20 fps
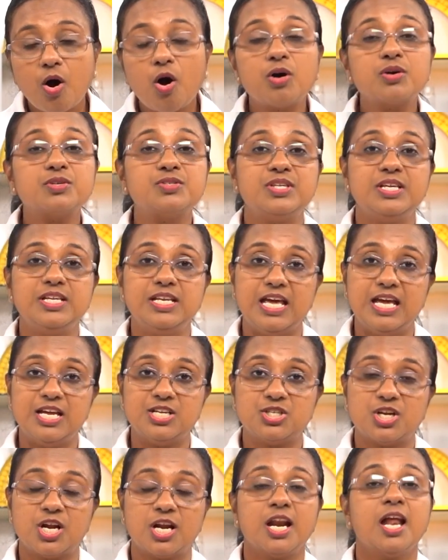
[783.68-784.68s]

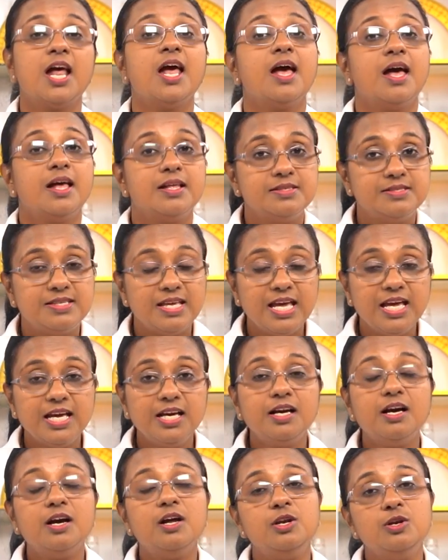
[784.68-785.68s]
oxidation,
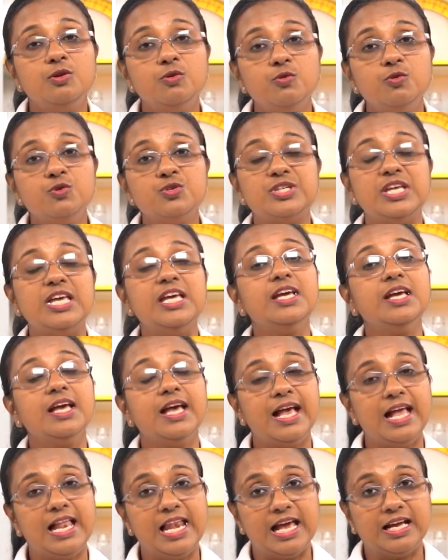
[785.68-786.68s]
zinc losing
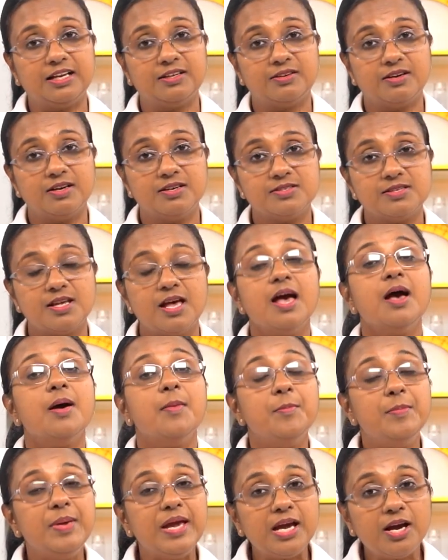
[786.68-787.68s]
electrons.
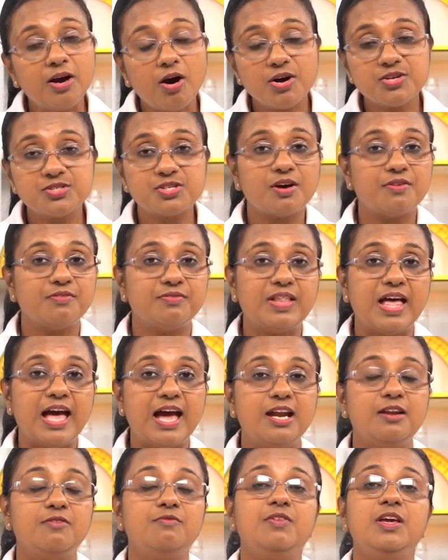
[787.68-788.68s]
Because of
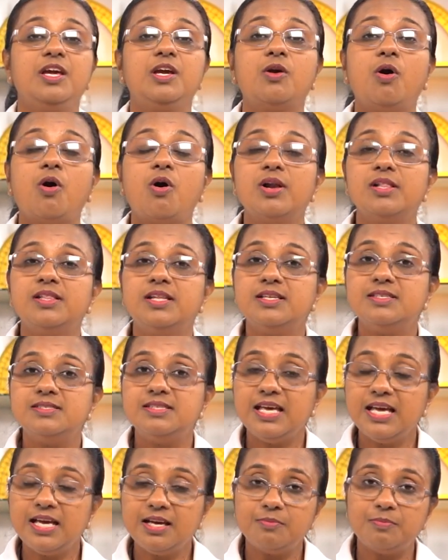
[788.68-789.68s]
that, we call the
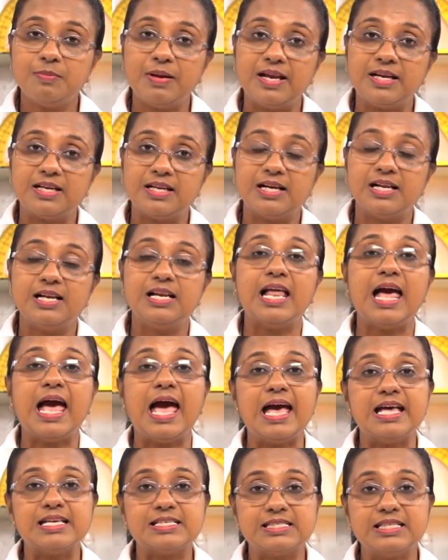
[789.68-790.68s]
zinc metal
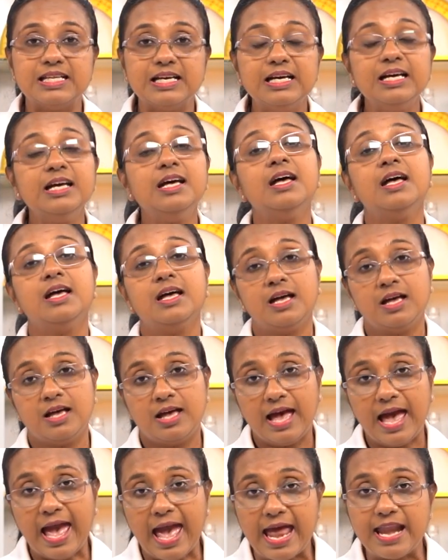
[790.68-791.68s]
as the
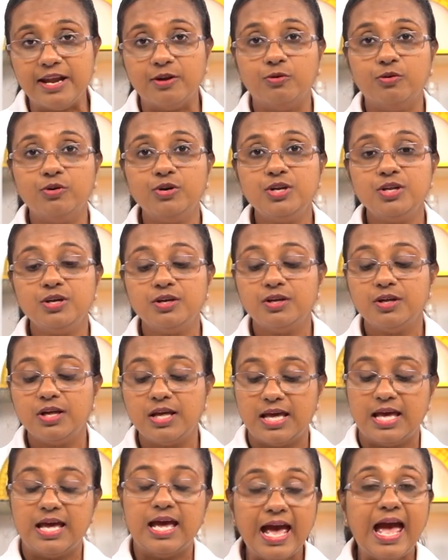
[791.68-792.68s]
anode,
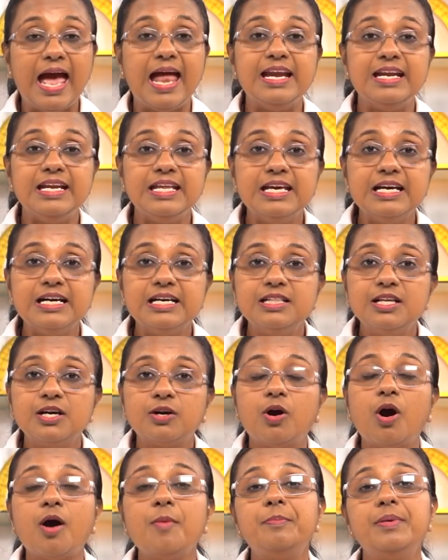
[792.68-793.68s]
and near the
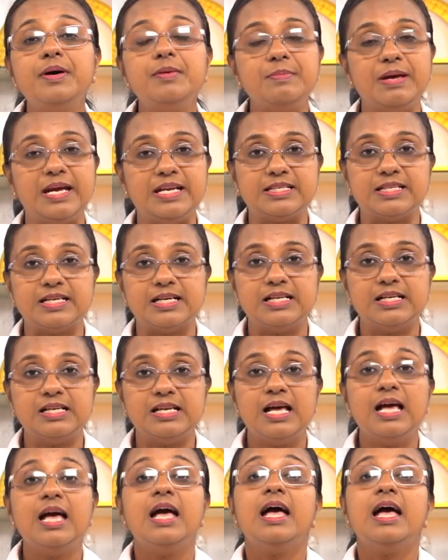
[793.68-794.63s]
copper metal,